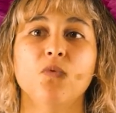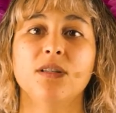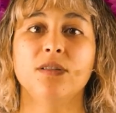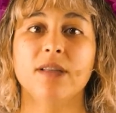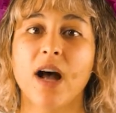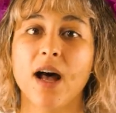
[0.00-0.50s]
was
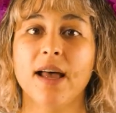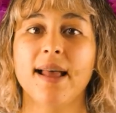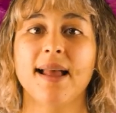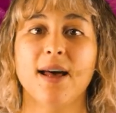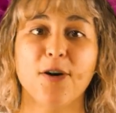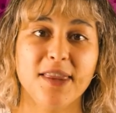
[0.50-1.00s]
not
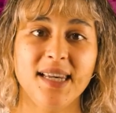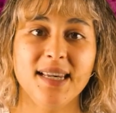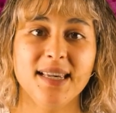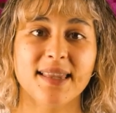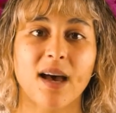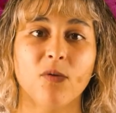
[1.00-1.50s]

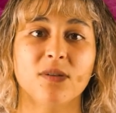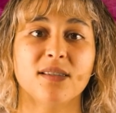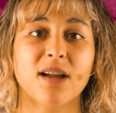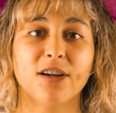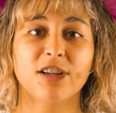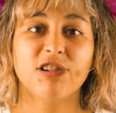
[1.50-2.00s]
healthy. That was
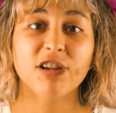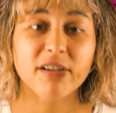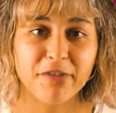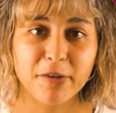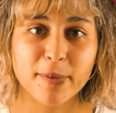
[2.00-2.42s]
not good for